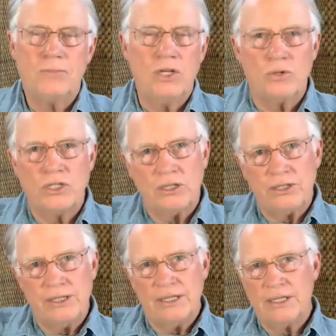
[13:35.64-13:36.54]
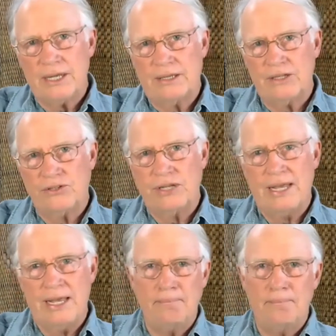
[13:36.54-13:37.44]
We're still dealing at the
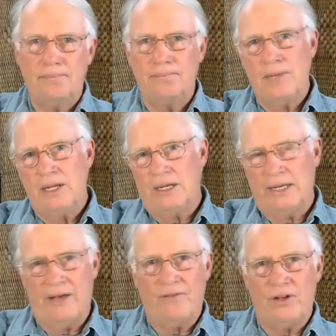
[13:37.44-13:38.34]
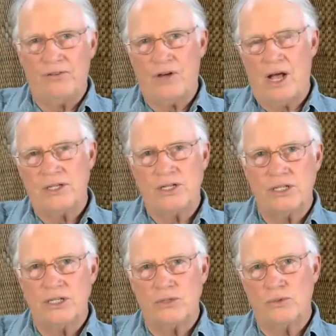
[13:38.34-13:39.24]
same level of
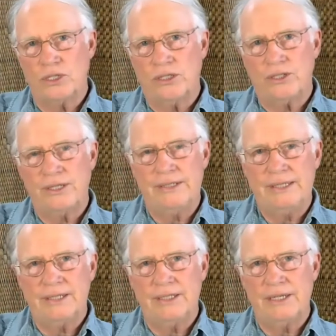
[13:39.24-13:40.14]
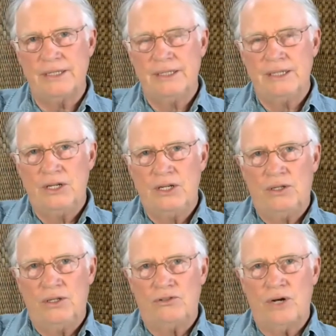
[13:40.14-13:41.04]
consciousness. We're still
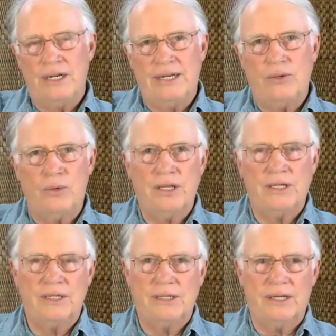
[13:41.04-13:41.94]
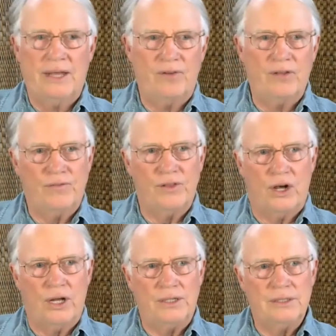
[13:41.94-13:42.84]
trying to deal with it at the level of
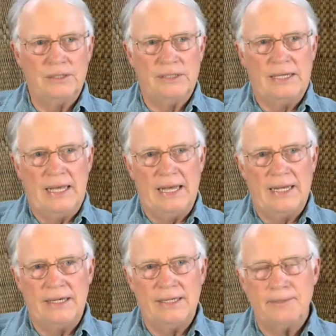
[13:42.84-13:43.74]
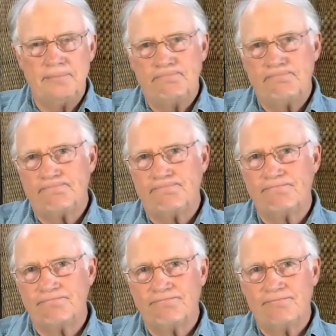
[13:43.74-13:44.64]
thought. And
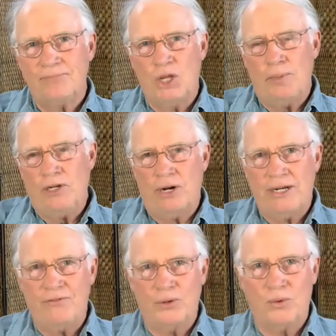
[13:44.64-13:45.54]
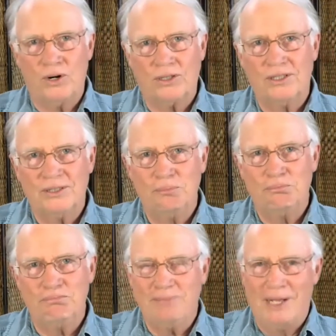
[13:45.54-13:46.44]
it'd be great if it worked,
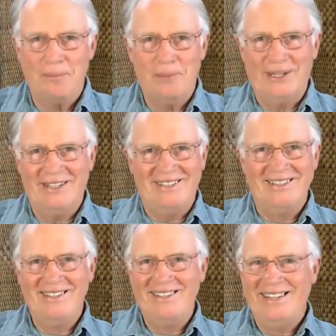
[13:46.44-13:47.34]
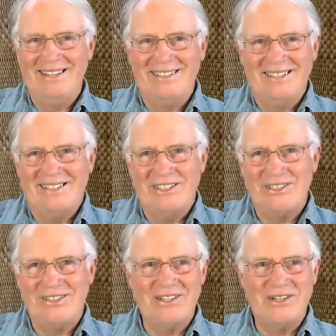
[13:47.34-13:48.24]
but it
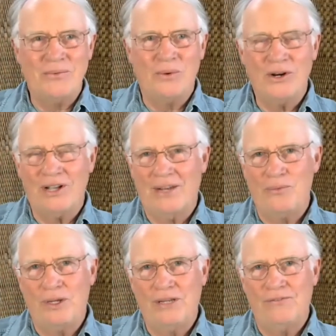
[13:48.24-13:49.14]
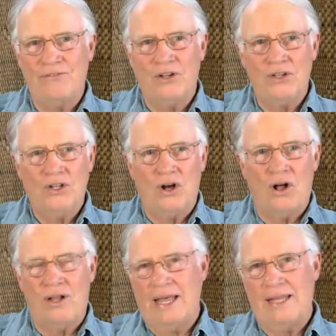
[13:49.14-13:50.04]
just doesn't work. And we've
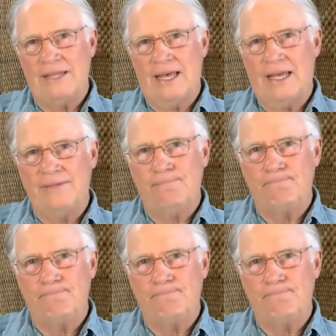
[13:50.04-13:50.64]
all had that